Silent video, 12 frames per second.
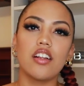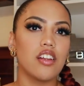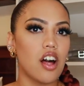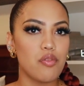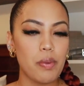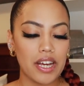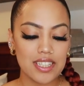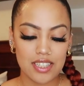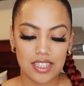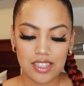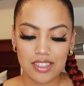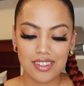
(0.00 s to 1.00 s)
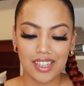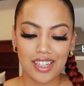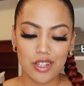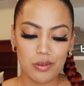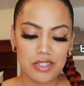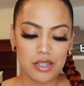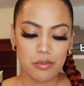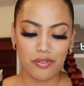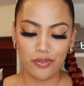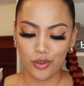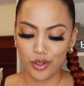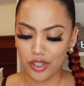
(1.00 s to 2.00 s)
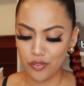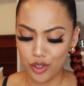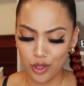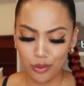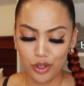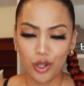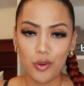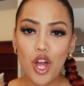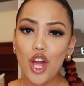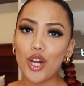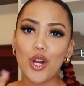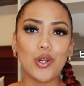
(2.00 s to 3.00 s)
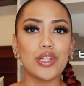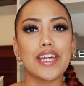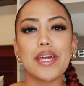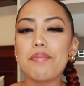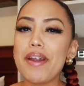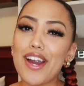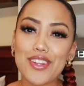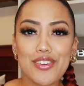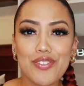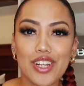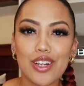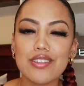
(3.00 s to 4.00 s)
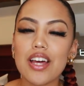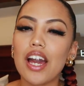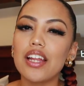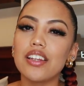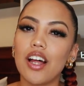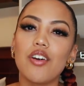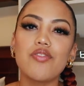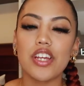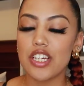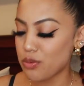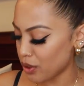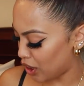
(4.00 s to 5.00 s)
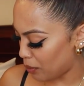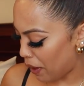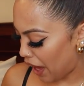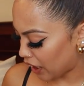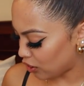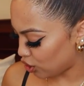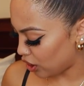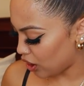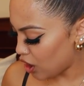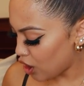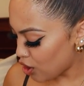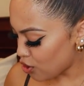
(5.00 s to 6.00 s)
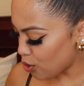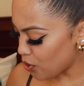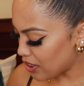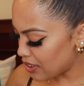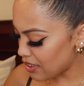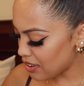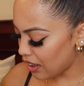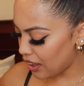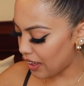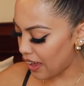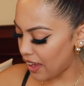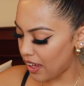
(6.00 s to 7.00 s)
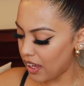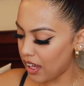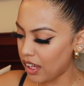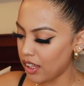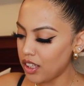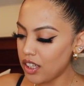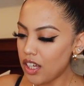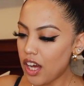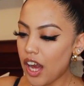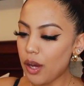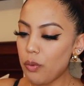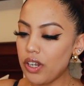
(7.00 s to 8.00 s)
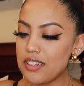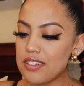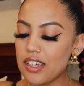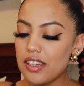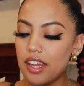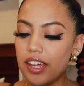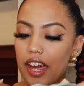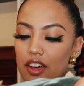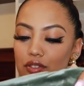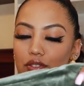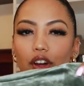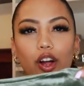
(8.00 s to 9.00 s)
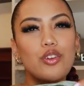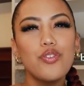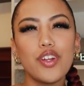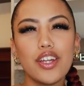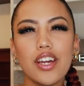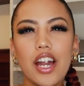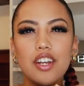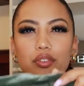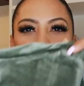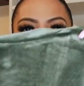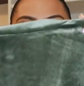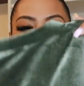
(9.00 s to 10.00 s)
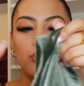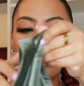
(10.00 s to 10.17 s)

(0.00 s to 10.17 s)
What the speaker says: Love bags like this. Like I always say before, if you don't know, go look at my other videos. I love things with good packaging. So this is like a, I want to say like a velvet kind of material.